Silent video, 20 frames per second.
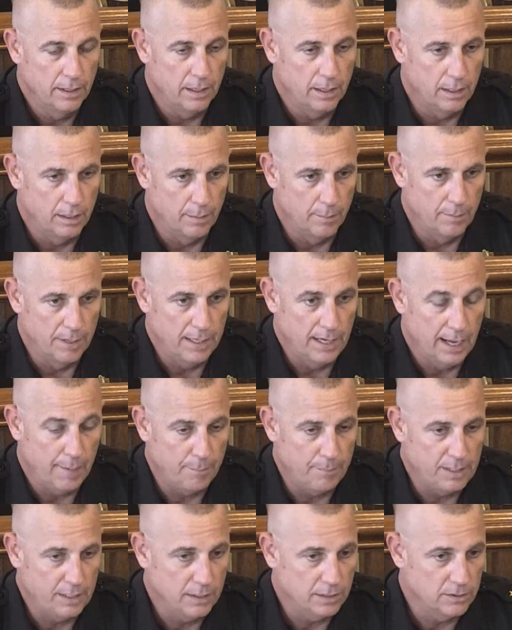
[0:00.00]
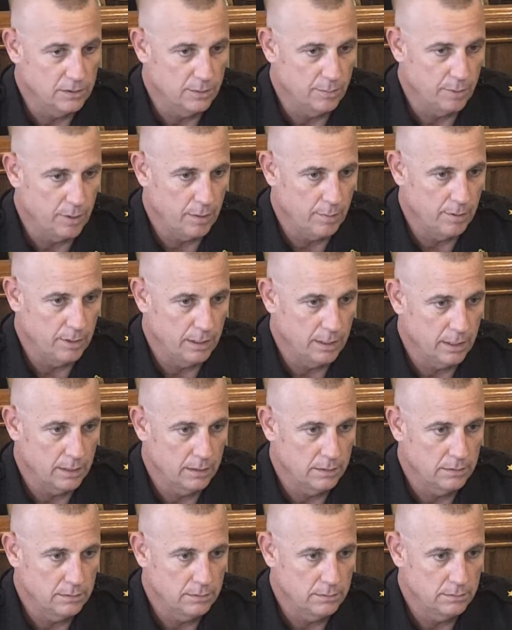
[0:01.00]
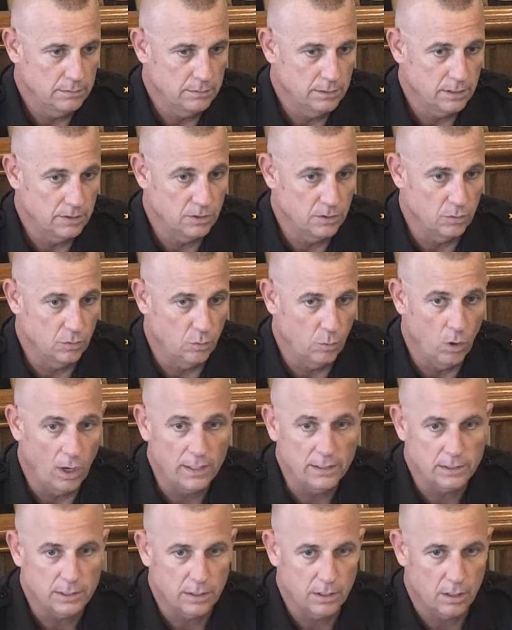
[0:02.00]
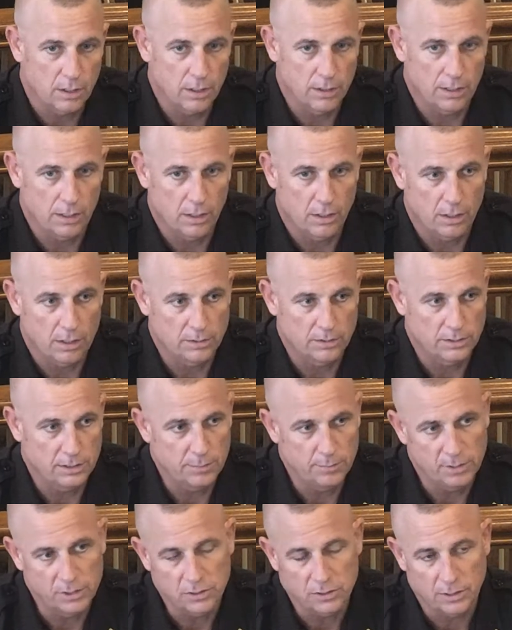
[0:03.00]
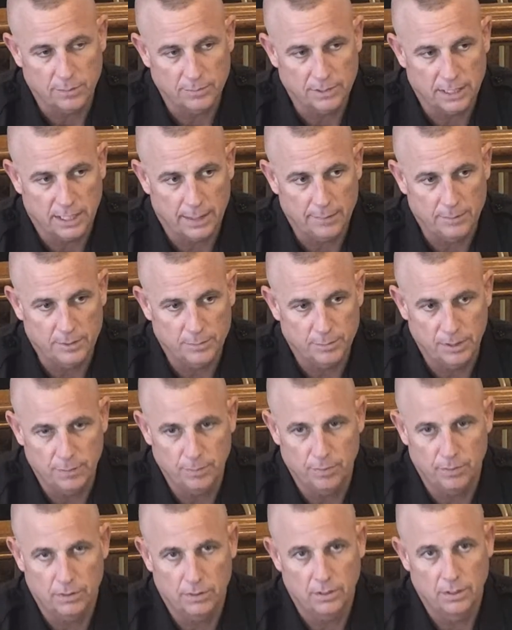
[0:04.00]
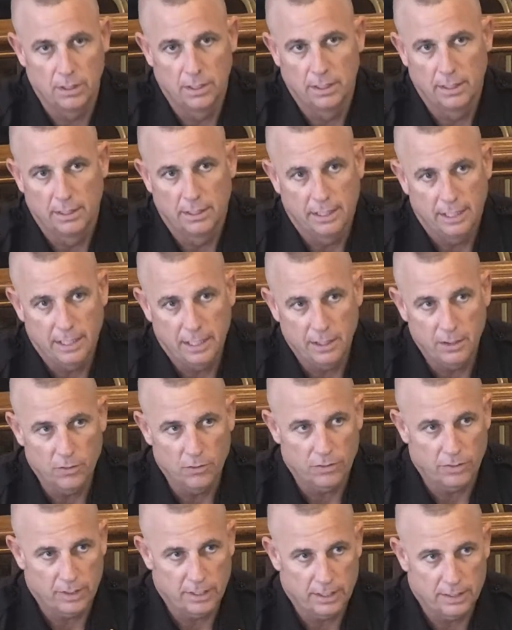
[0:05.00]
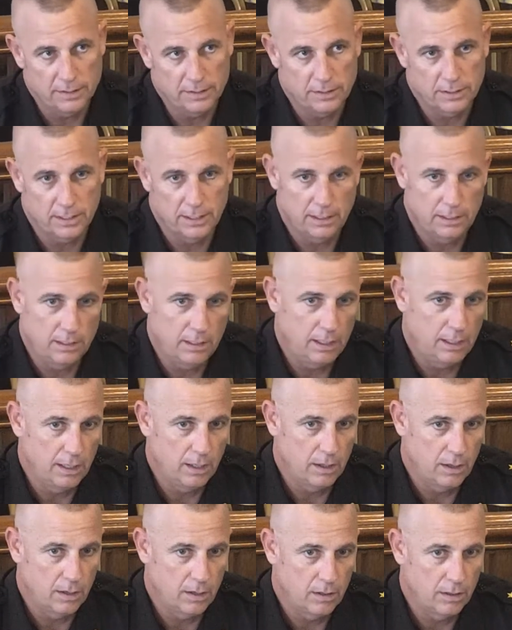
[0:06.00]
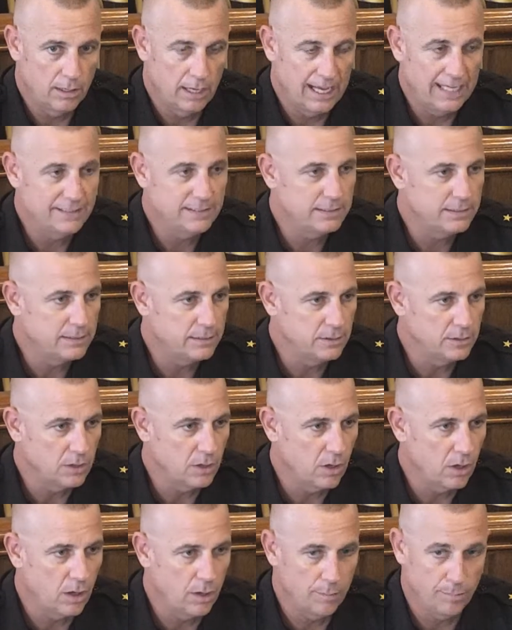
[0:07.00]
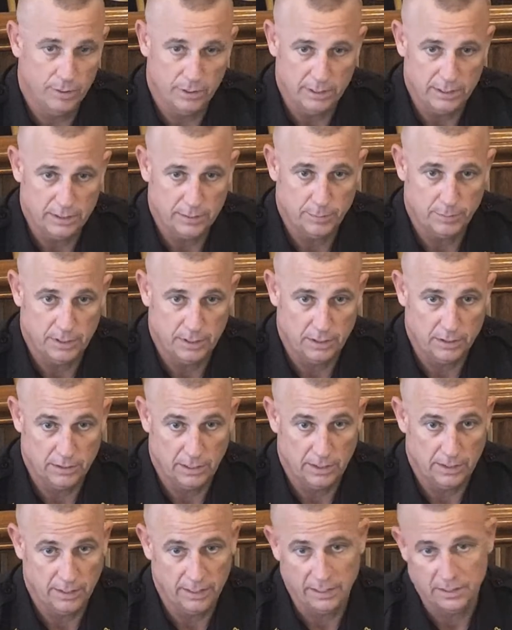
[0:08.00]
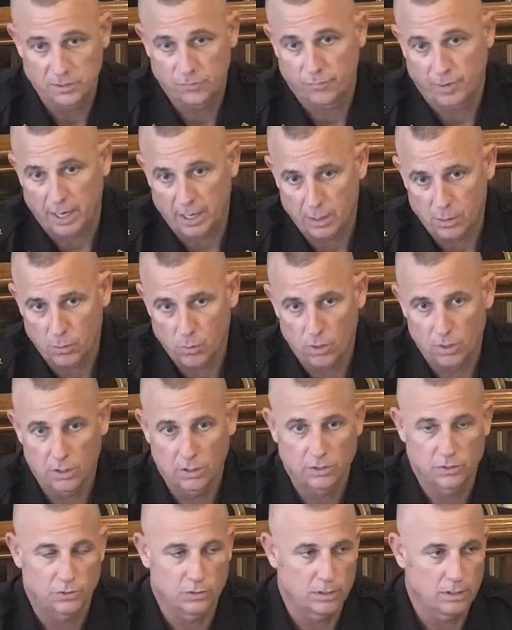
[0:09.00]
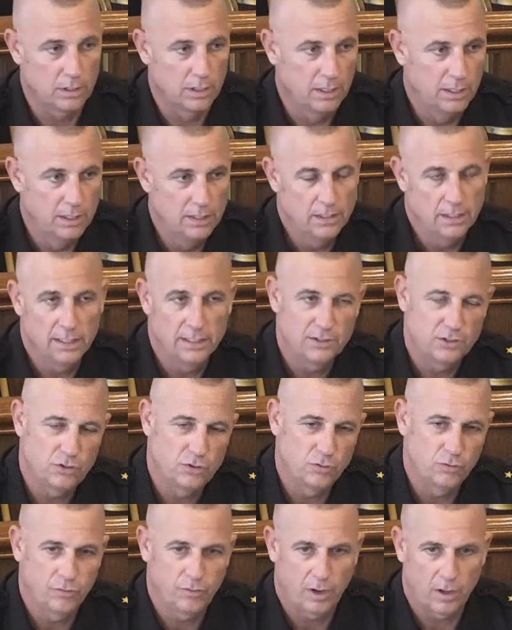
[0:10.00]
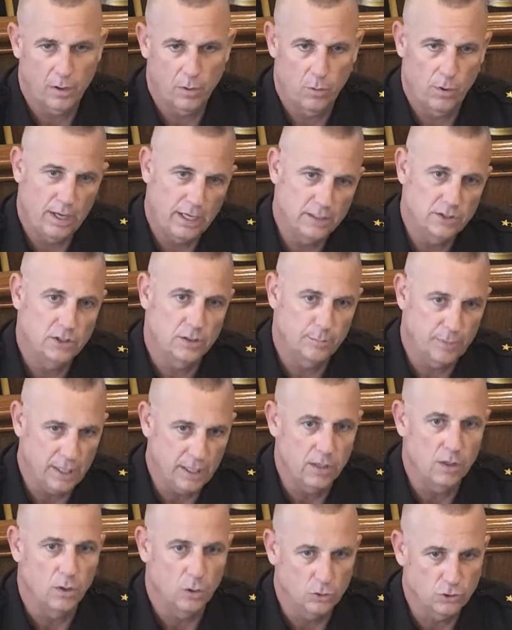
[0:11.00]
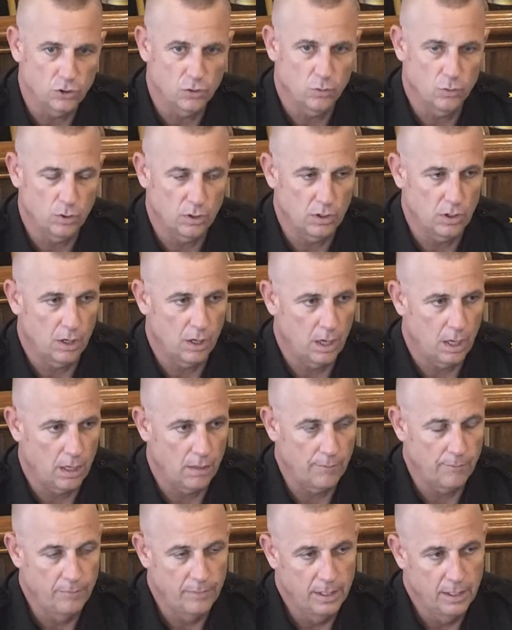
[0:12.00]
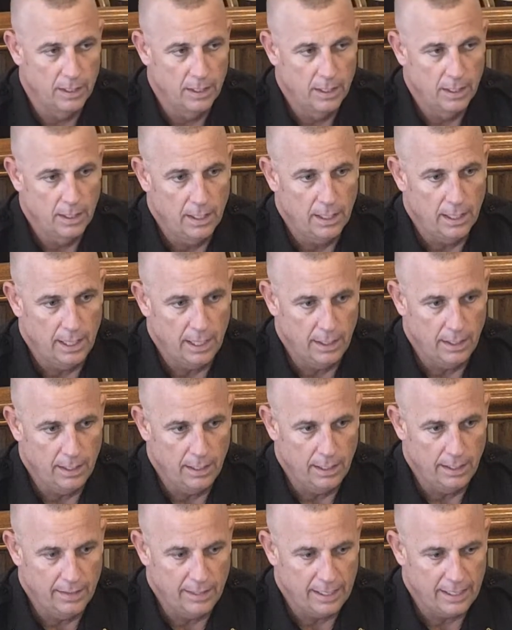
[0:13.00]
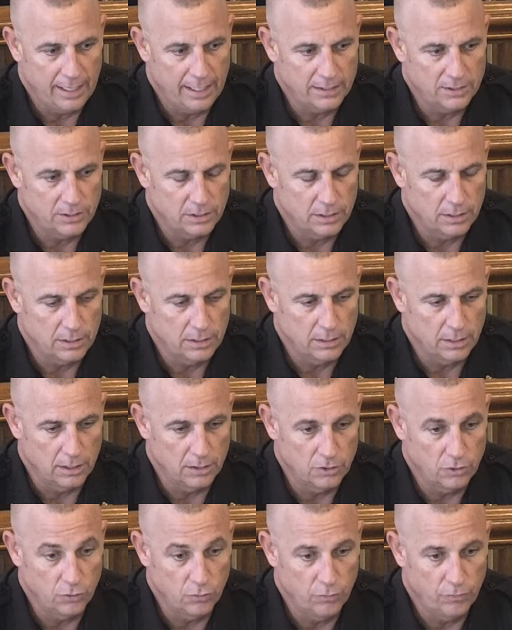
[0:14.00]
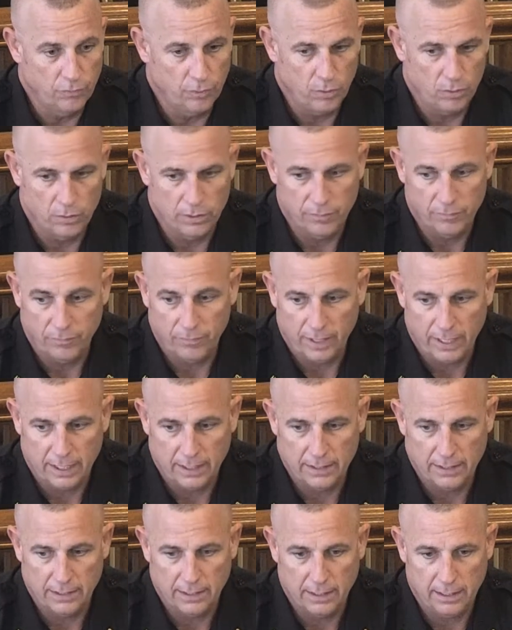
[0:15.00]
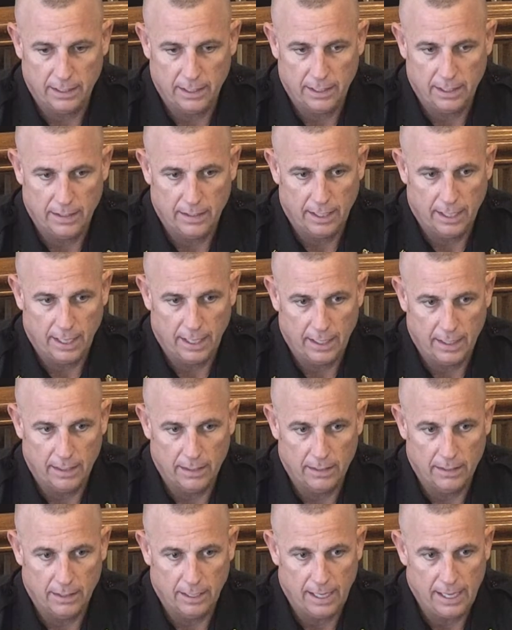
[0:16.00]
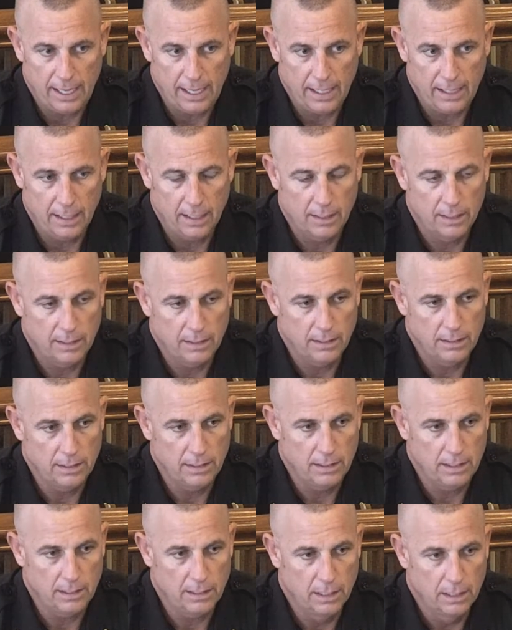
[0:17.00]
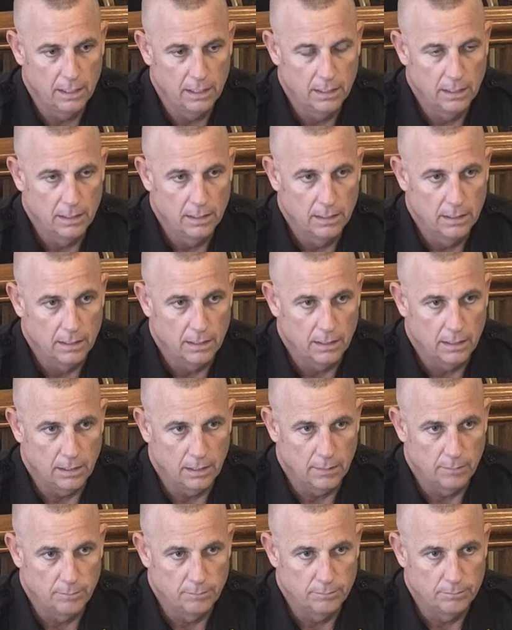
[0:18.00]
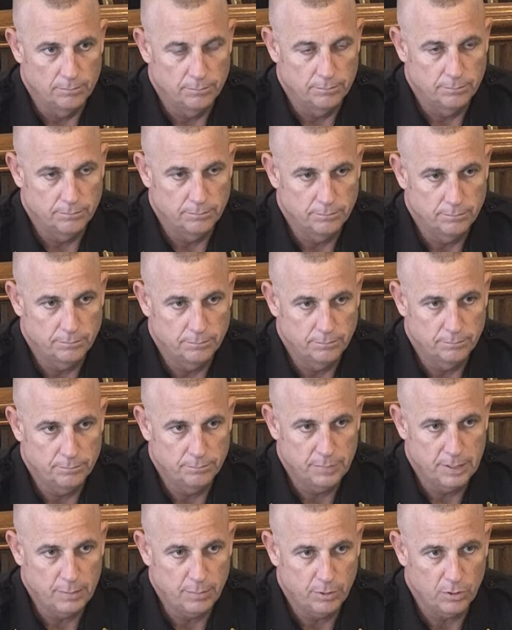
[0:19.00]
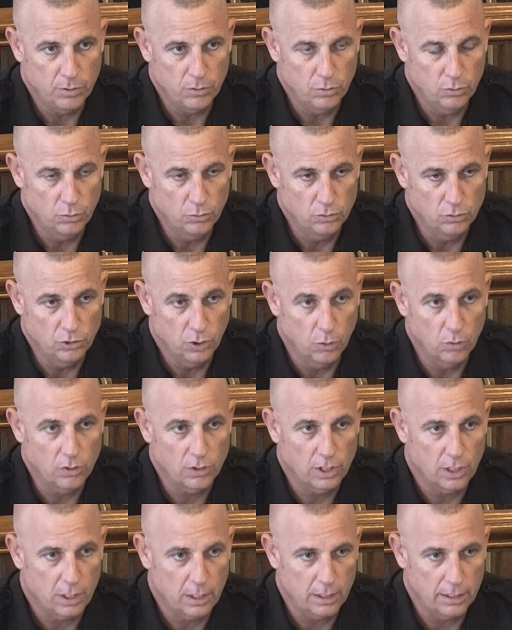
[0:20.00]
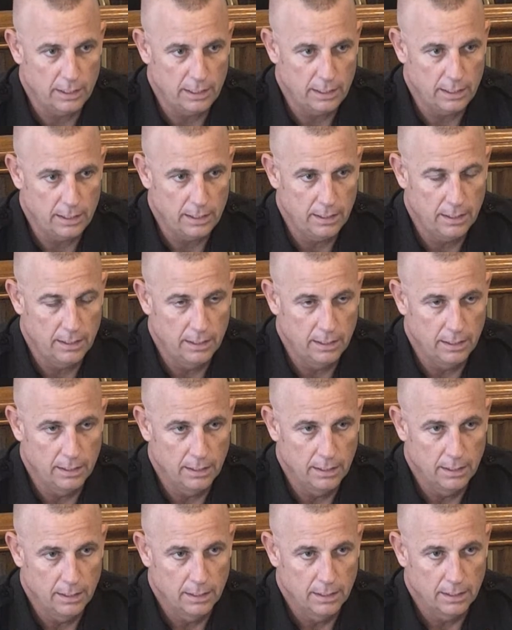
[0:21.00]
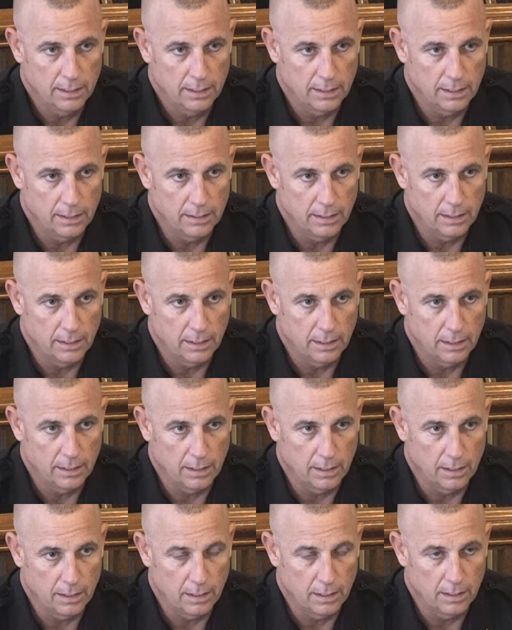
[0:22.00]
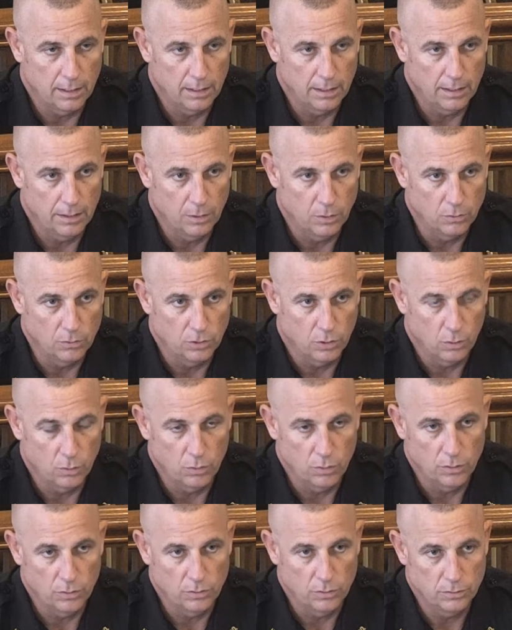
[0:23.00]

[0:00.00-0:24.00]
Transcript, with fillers: um, not because the public doesn't want to call the calls in, but sometimes people hear things and, and are hesitant to call the police because they think it's fireworks or it's too far away, somebody closer will call. And, and that has a, a twofold effect that A, the um, people who don't call it in, uh, uh you know, don't,